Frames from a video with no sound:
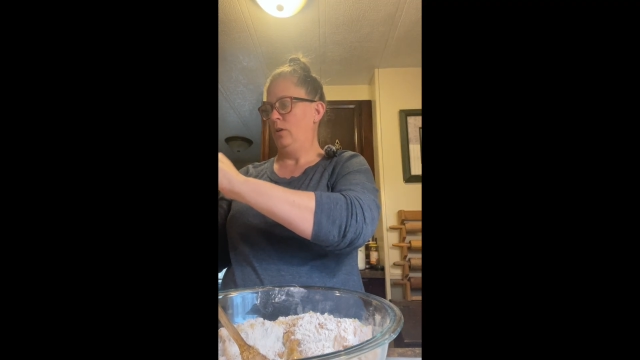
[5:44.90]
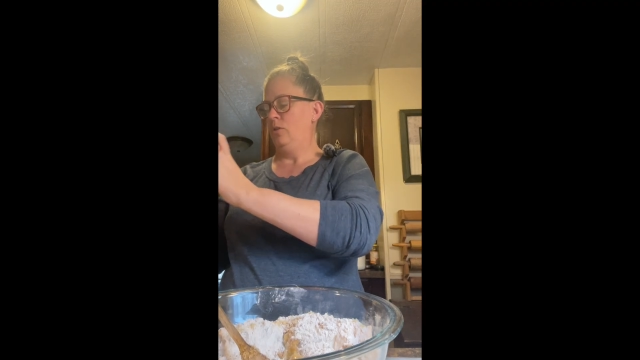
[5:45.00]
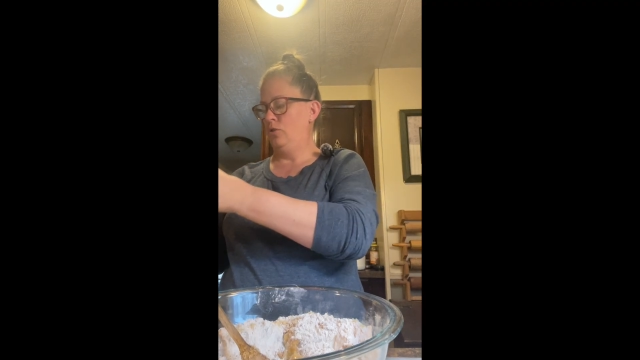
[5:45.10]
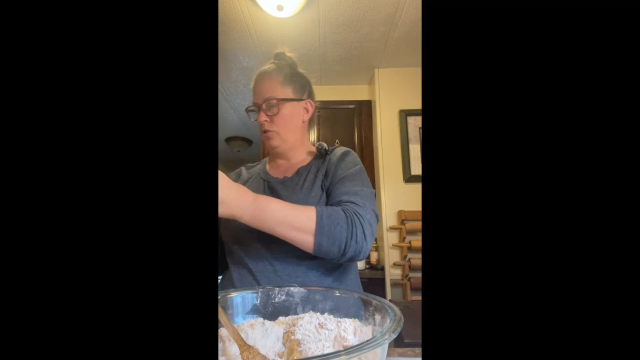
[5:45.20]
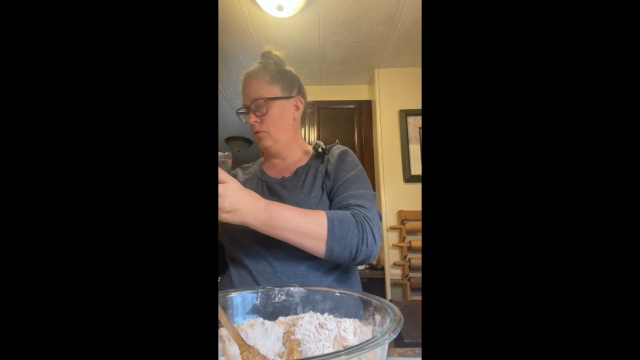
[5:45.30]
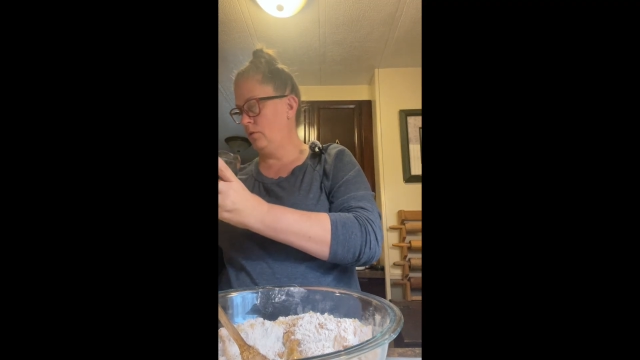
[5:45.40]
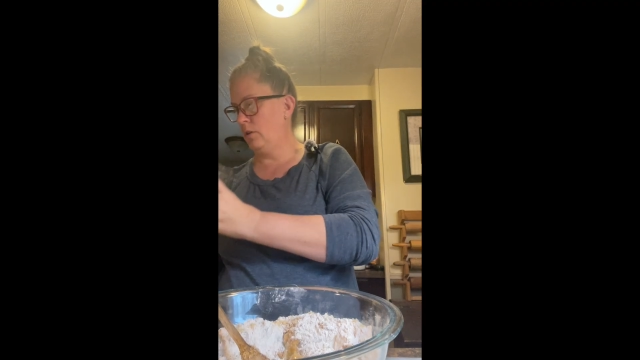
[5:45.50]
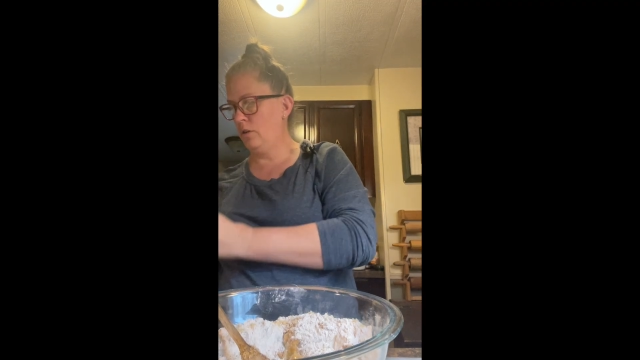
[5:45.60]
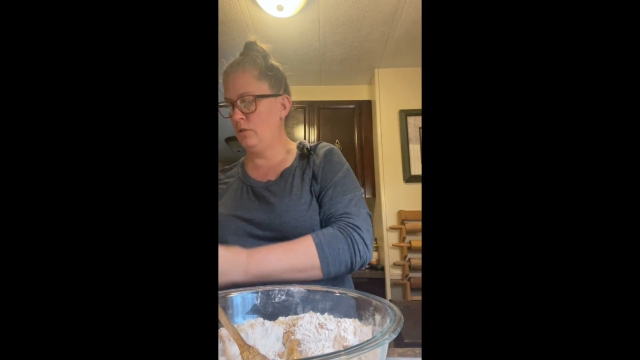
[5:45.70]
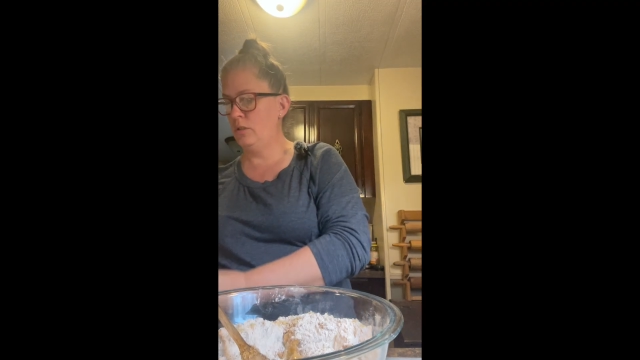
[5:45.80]

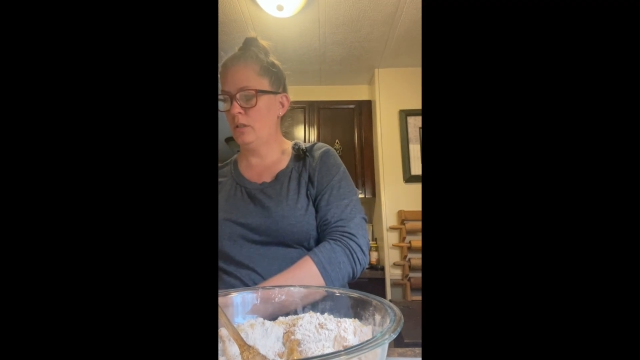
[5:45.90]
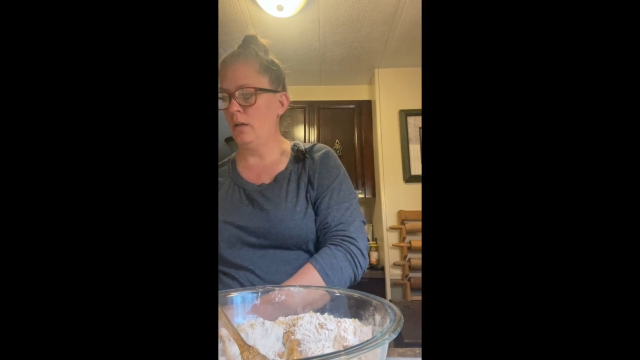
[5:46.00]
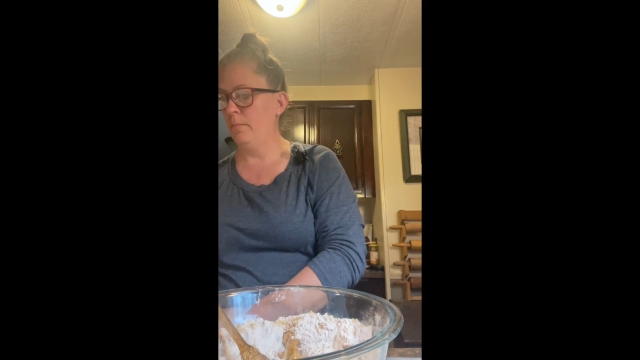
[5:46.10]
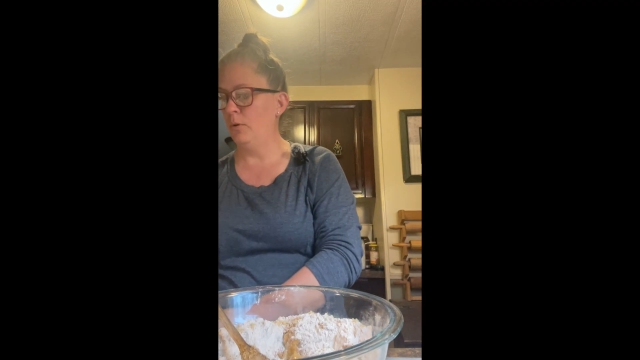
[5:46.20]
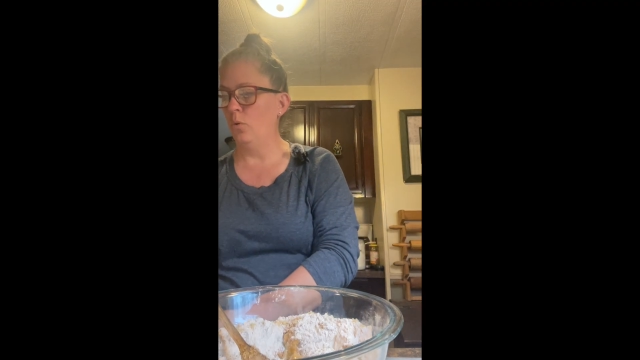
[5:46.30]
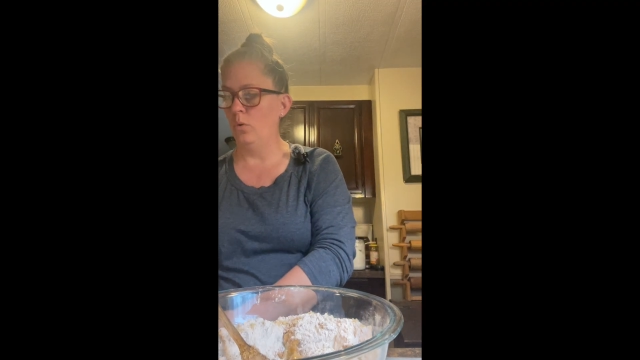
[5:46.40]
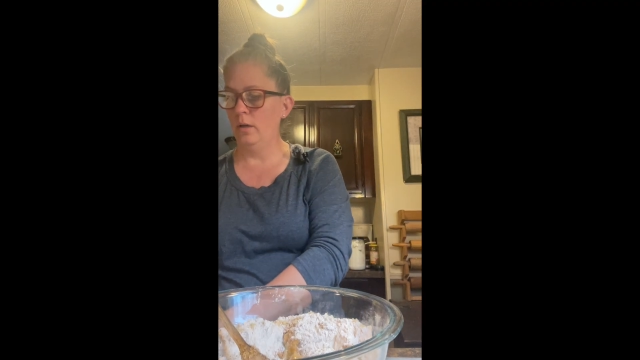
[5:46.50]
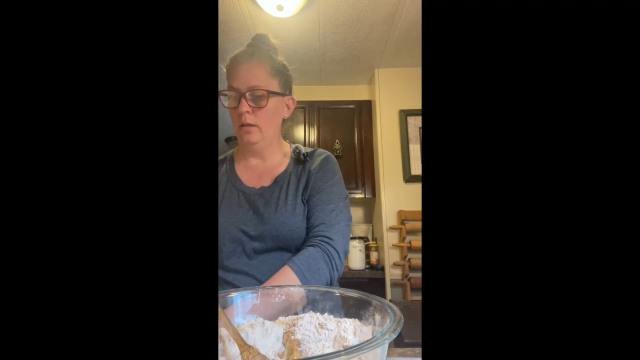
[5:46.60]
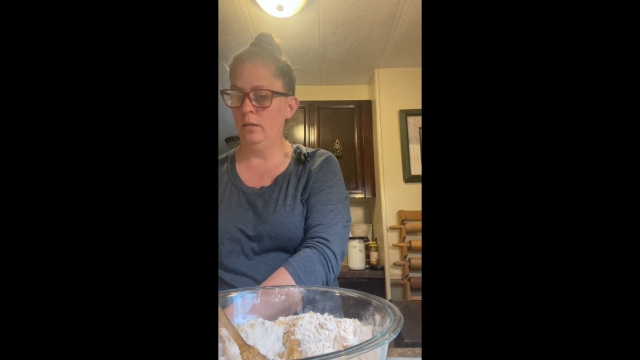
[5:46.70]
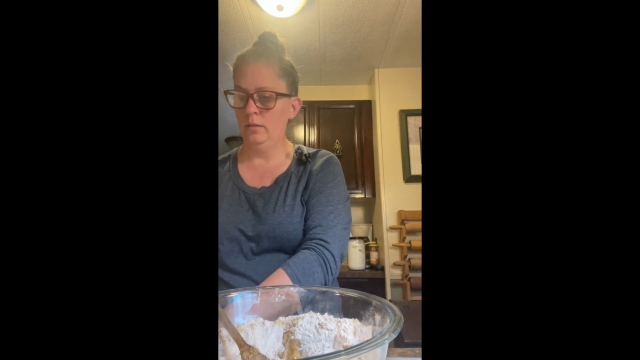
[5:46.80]
2/3 cup of
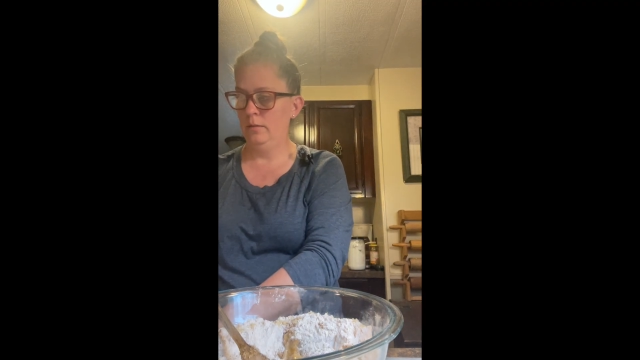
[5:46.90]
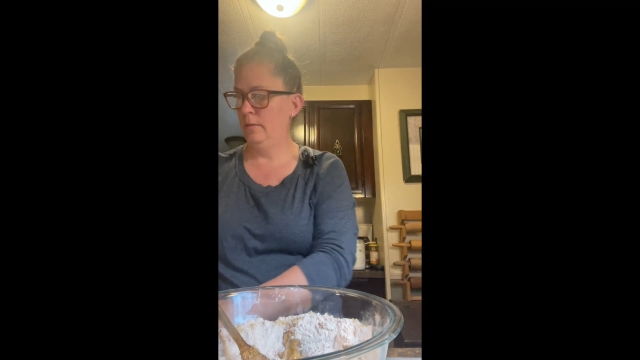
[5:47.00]
oil.